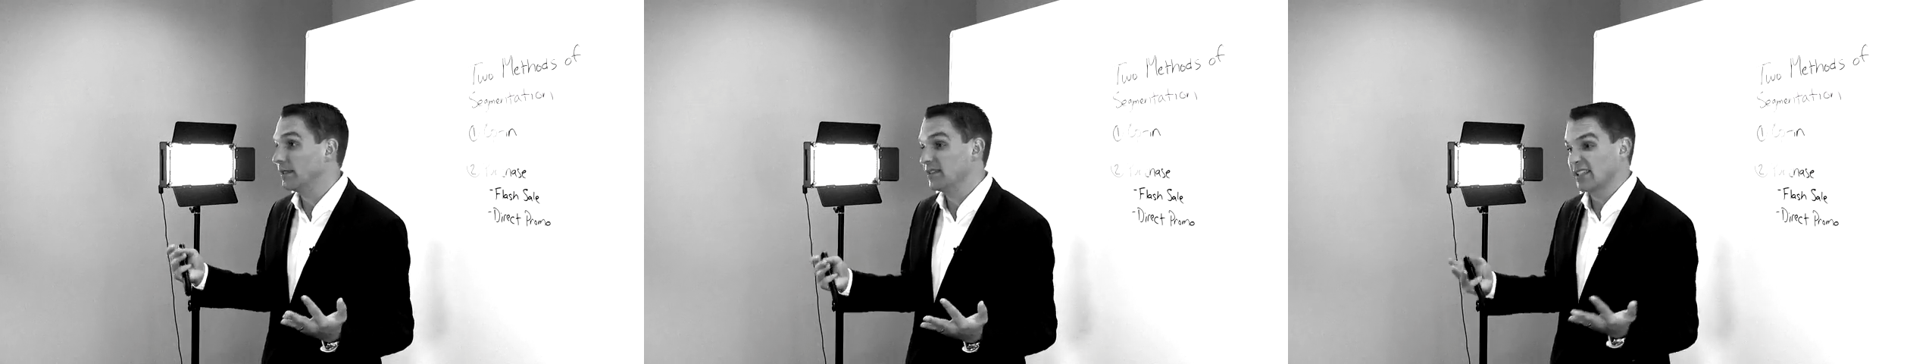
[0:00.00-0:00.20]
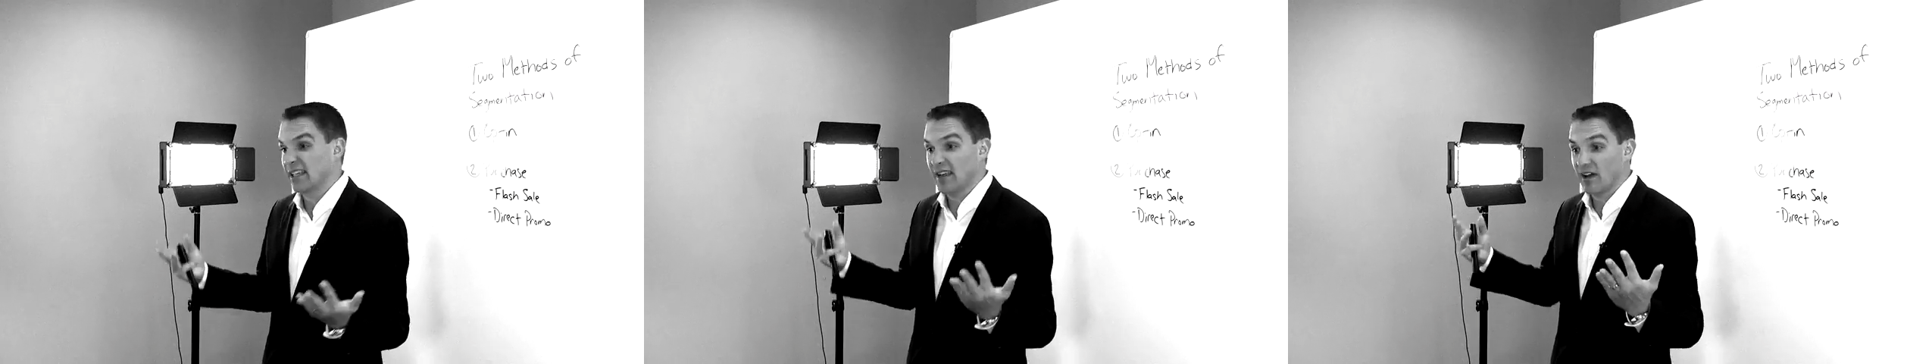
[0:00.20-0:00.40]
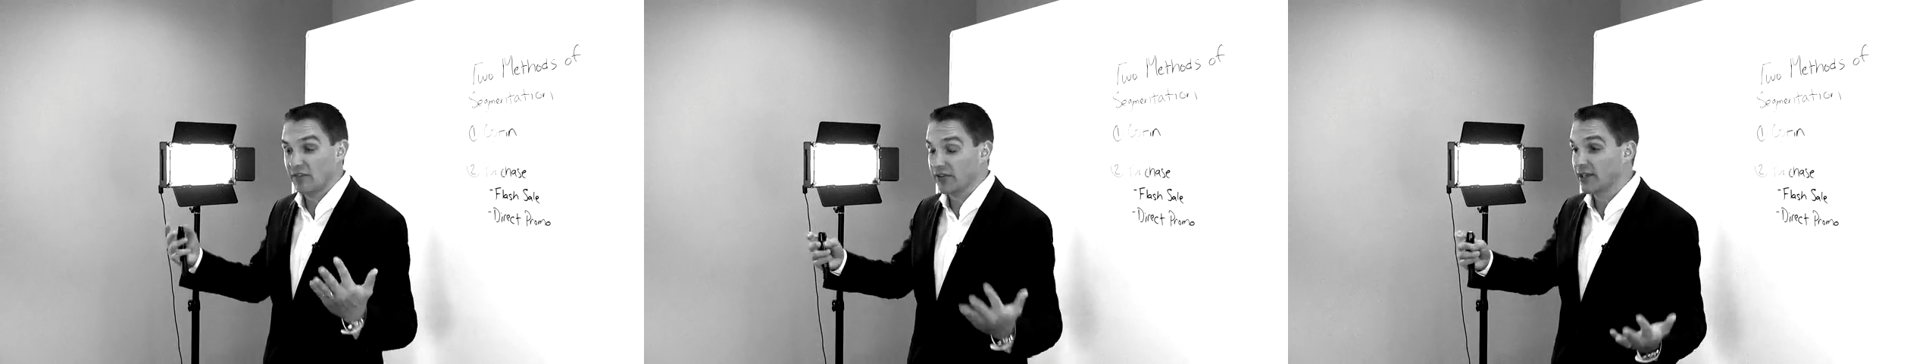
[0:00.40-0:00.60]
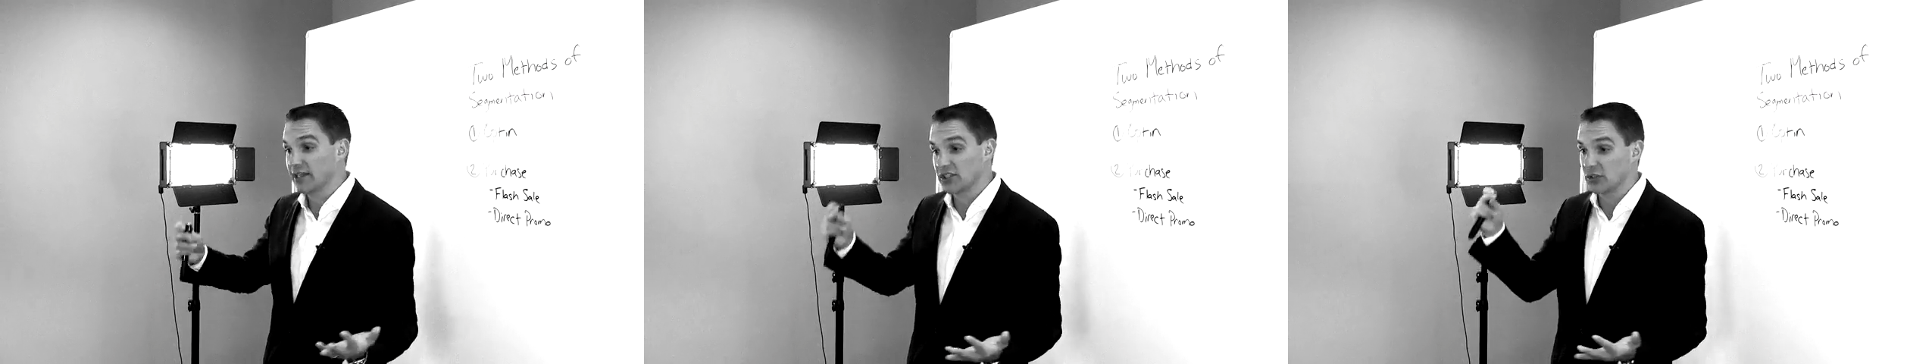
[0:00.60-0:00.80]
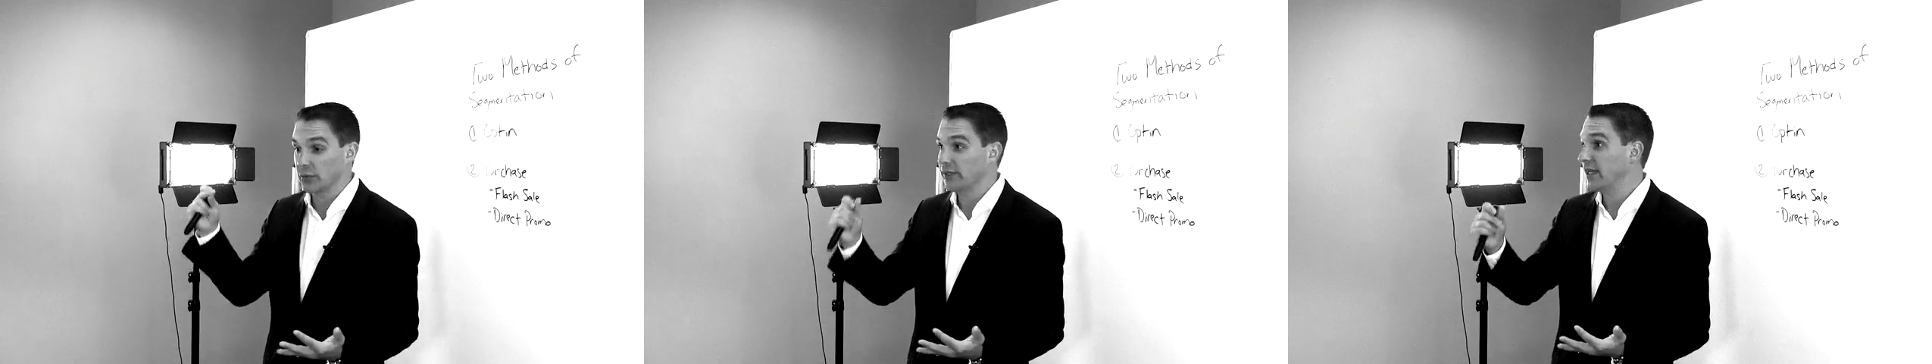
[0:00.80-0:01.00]
and you say, now for the
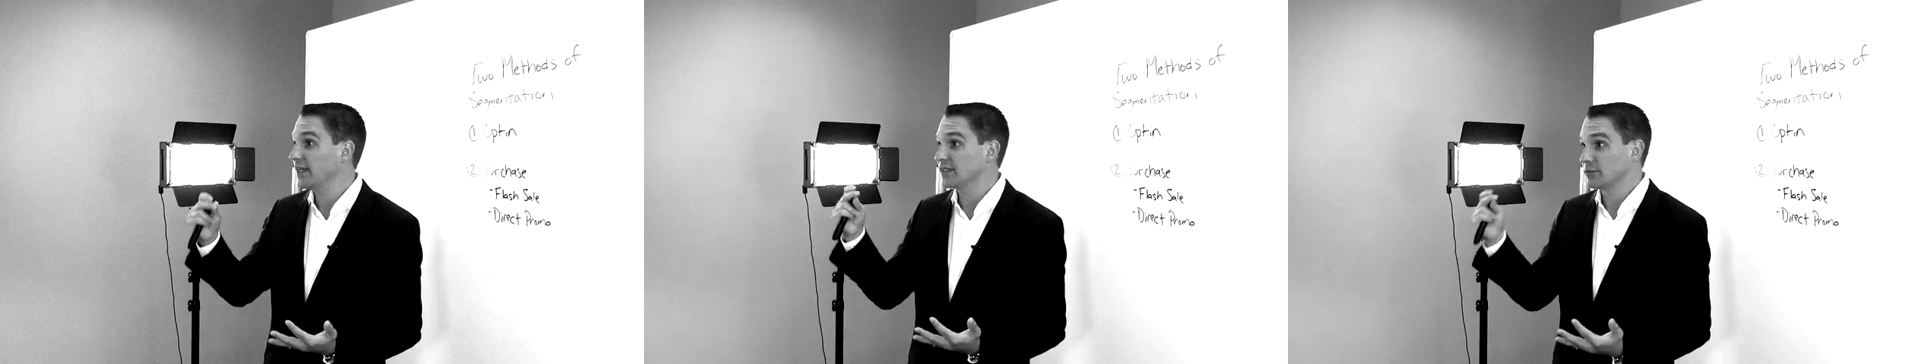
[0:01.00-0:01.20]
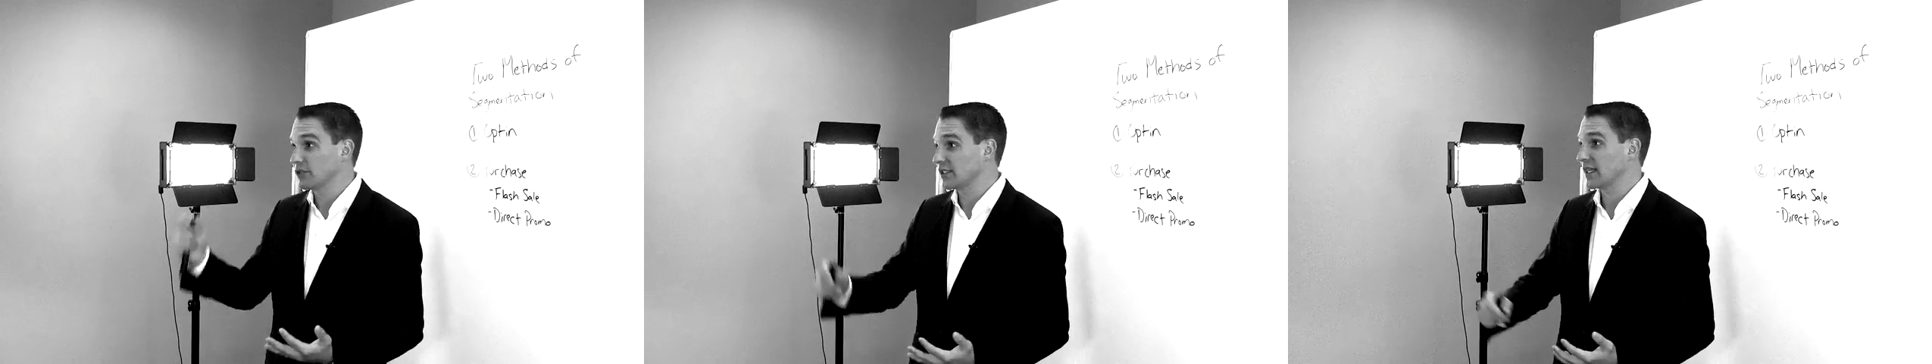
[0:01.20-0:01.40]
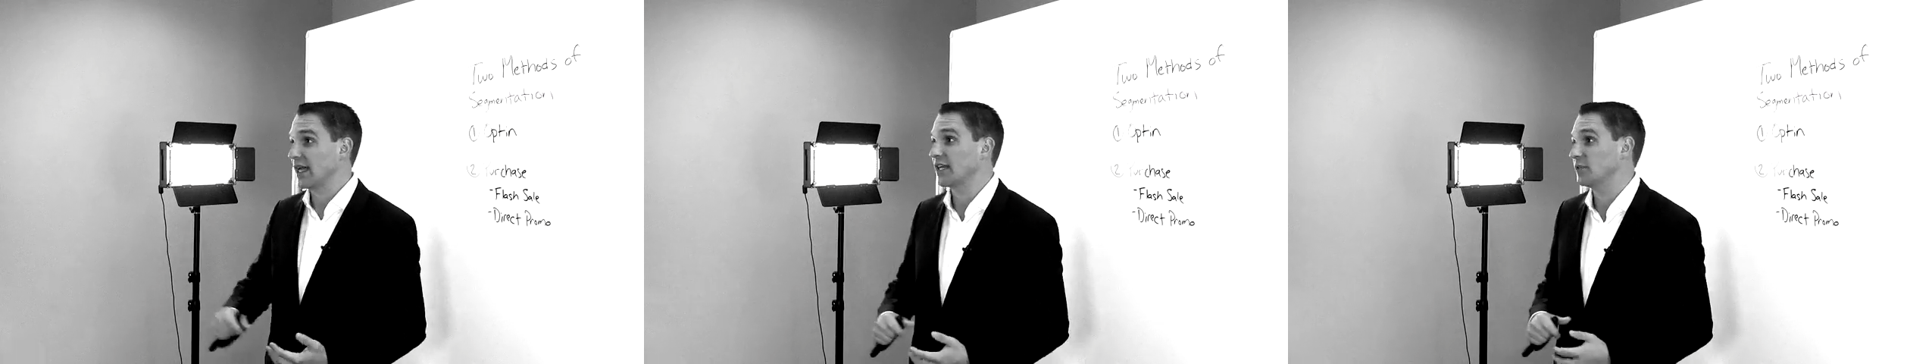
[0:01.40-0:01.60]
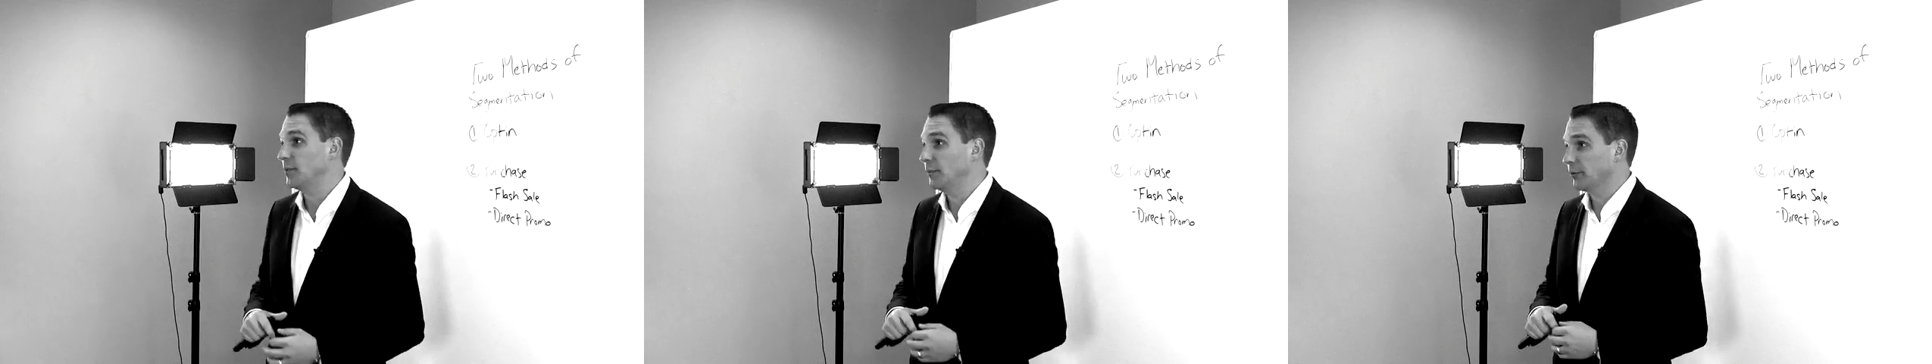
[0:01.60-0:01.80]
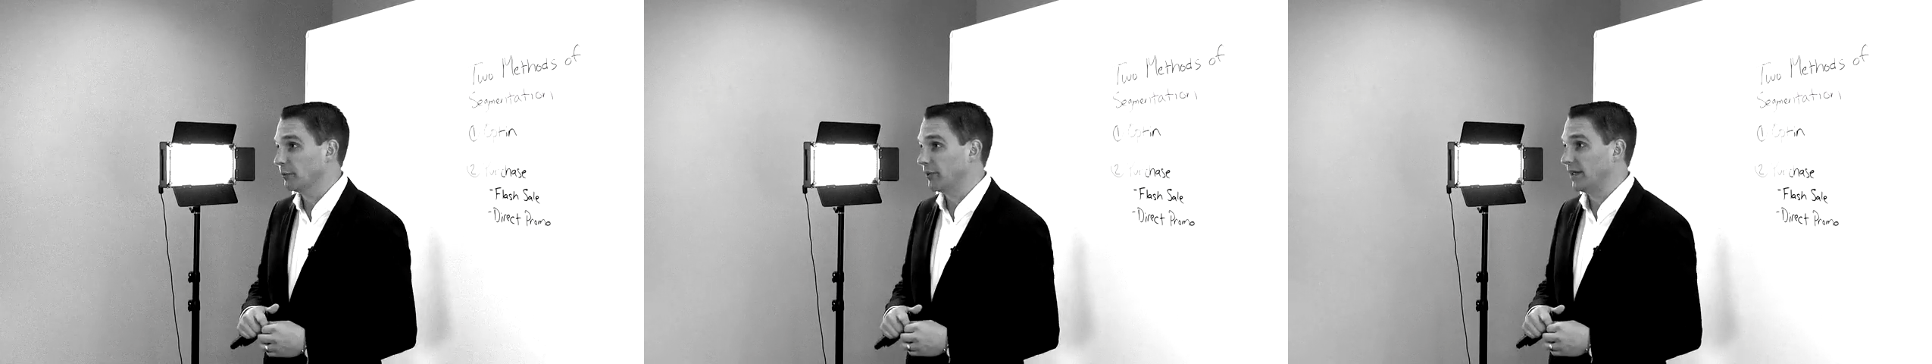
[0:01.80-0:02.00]
next 3 days, I'm just going to
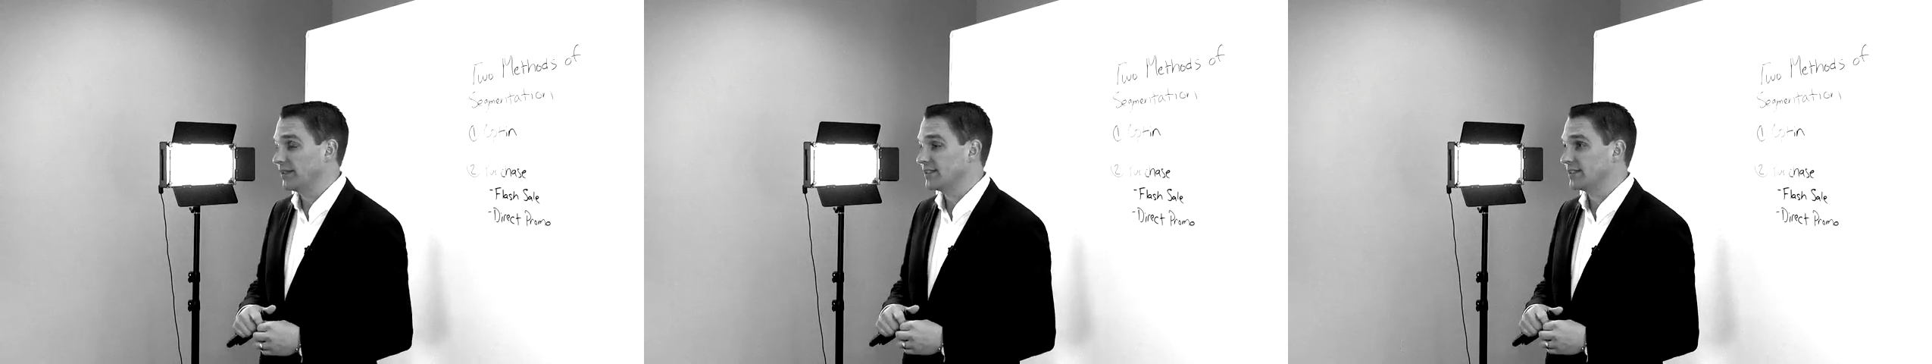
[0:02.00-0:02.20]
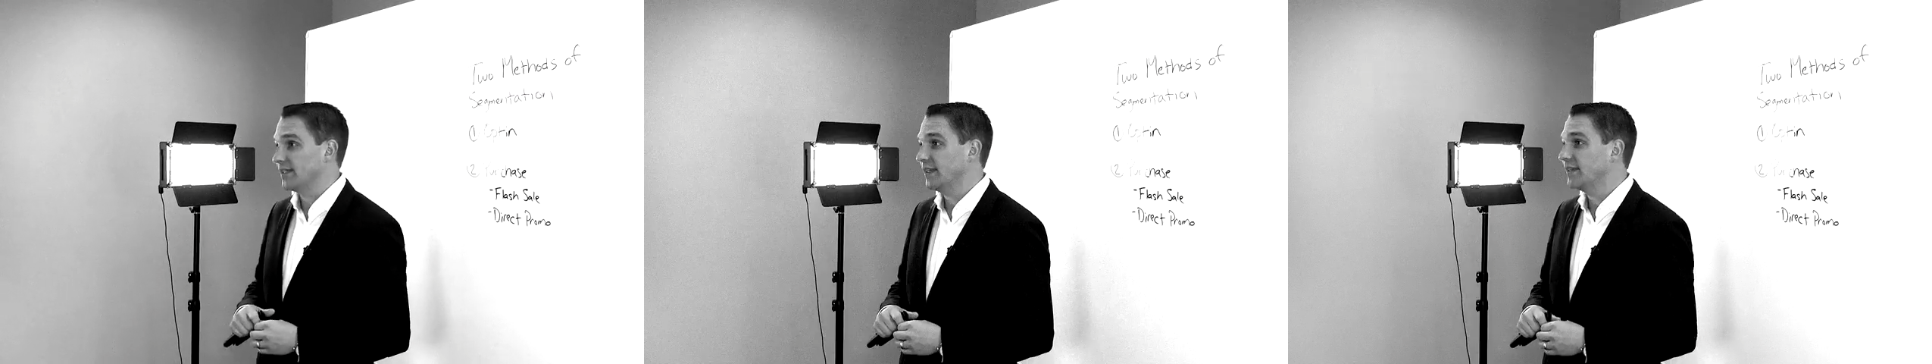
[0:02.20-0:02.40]
ask people to buy this